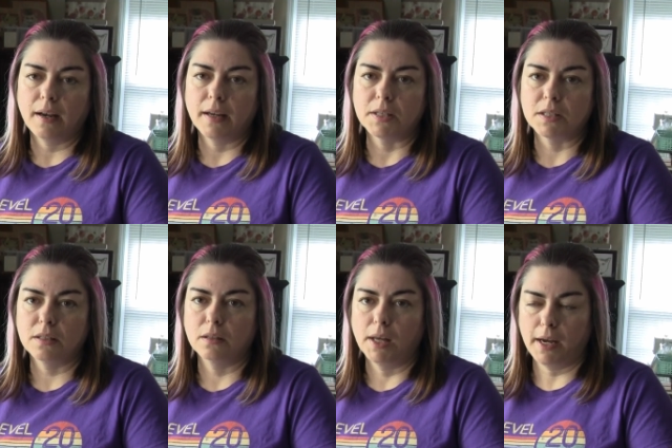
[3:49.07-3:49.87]
I
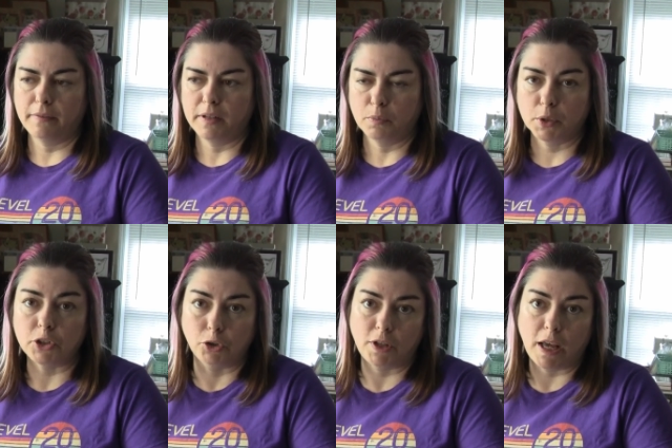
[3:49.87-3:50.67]
still have an
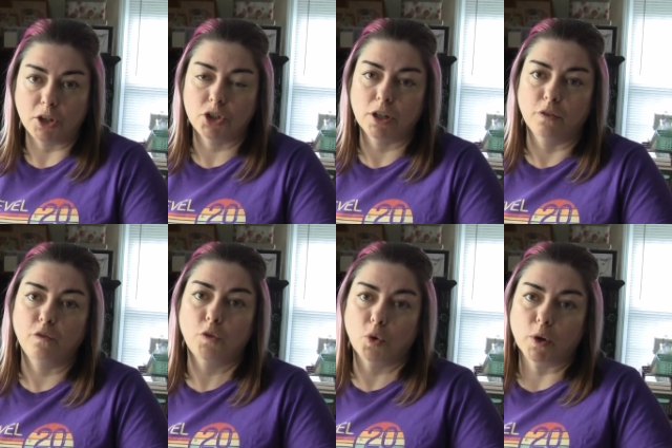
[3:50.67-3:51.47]
appreciation
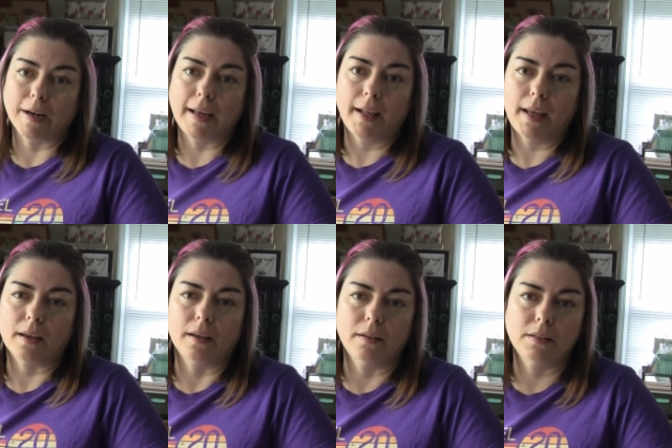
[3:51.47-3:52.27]
for it
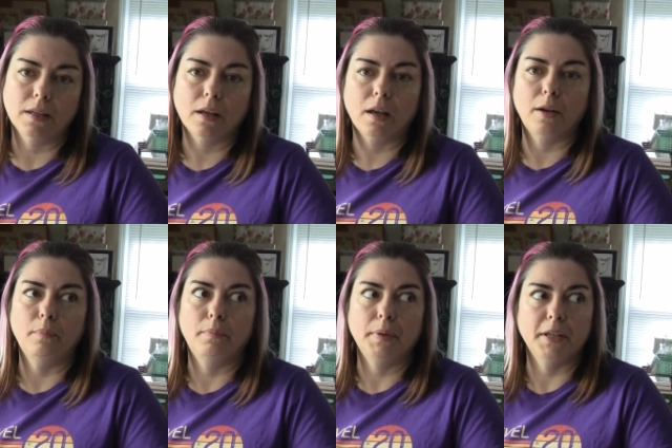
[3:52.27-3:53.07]
and a
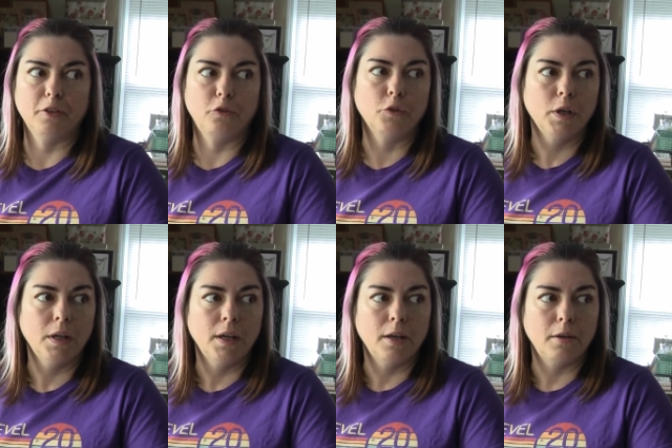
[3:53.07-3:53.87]
bit of
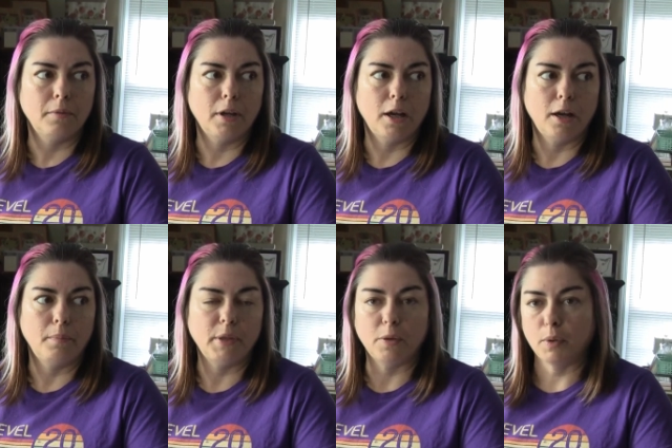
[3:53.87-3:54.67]

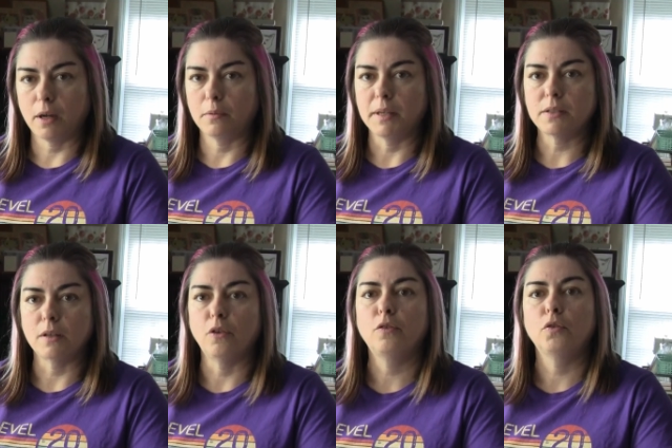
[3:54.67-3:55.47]
being proud of
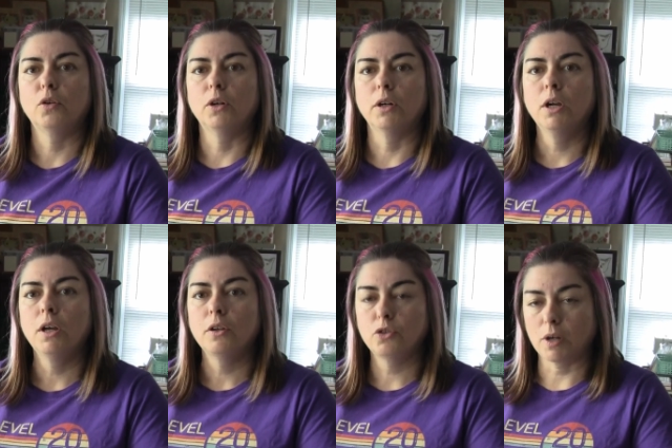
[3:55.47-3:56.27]
myself for
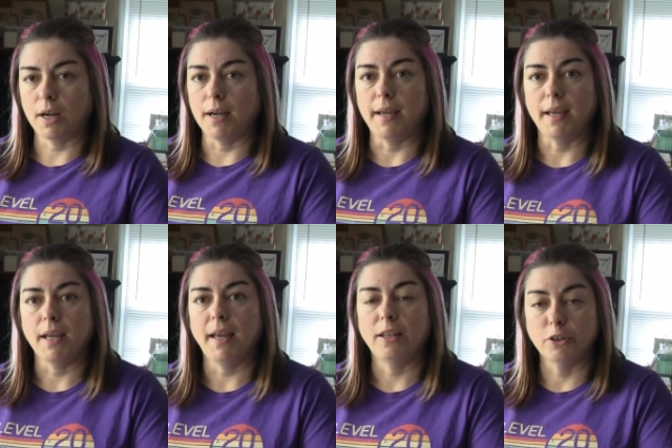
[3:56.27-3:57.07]

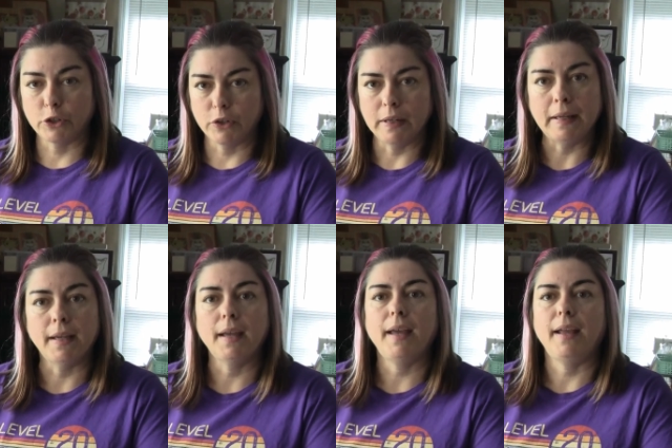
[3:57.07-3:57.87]
trying and
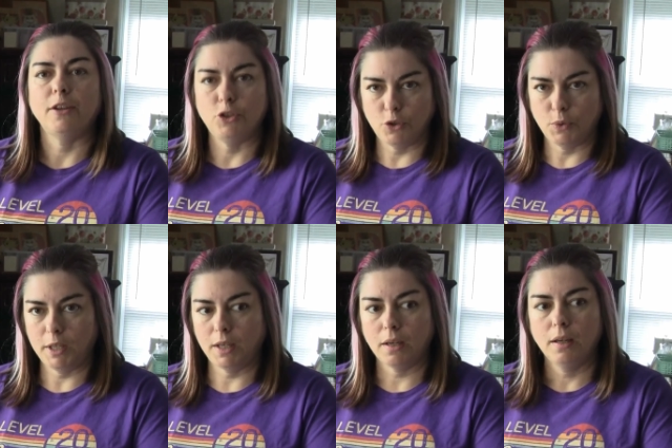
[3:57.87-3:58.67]
learning and
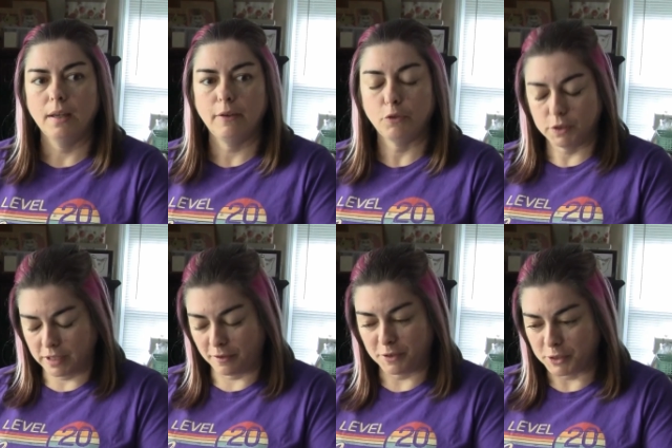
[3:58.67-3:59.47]
doing for
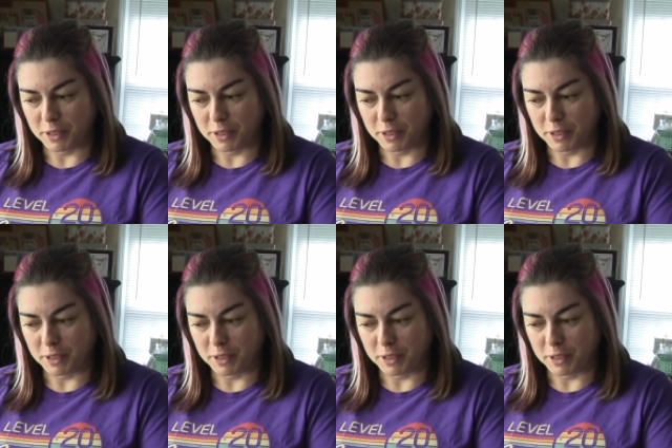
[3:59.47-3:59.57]
several